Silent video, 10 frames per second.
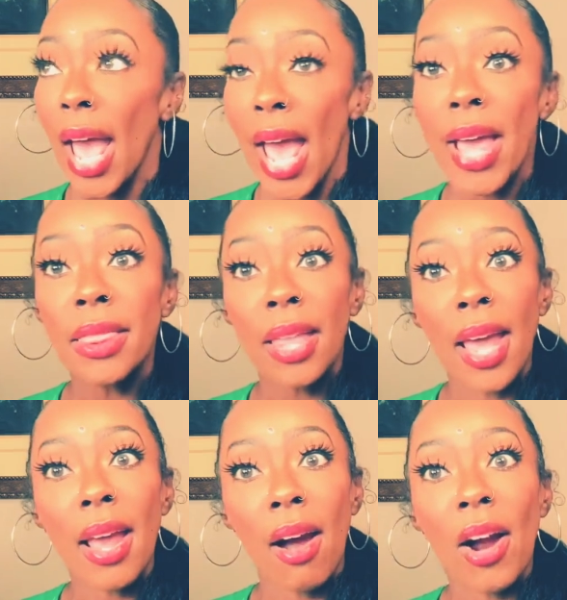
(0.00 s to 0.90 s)
and
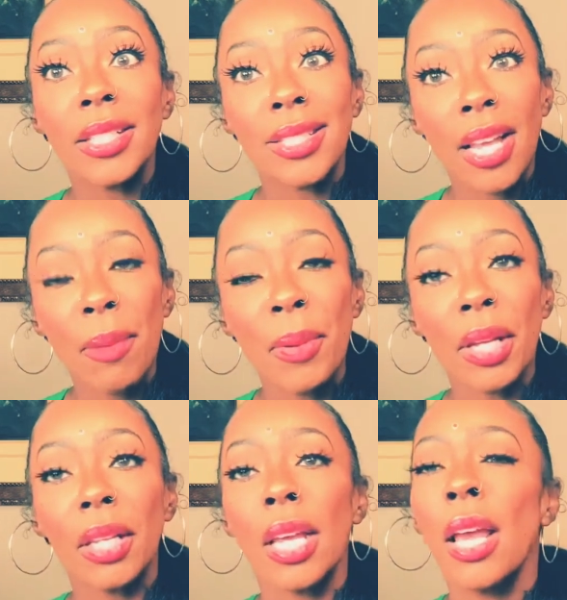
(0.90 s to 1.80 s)
they are
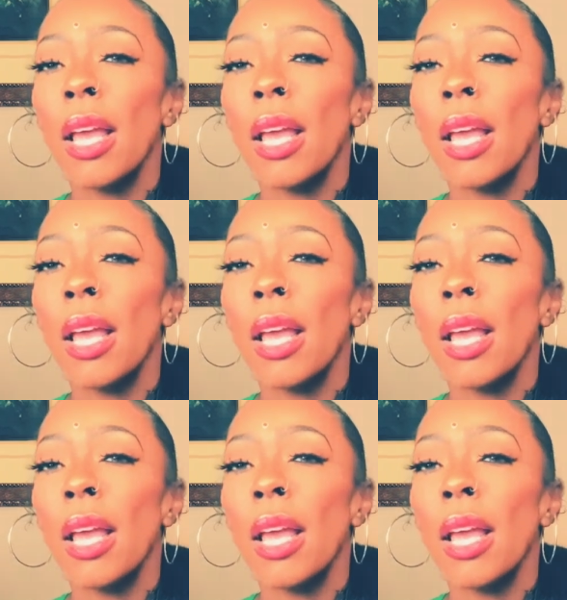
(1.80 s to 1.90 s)
typically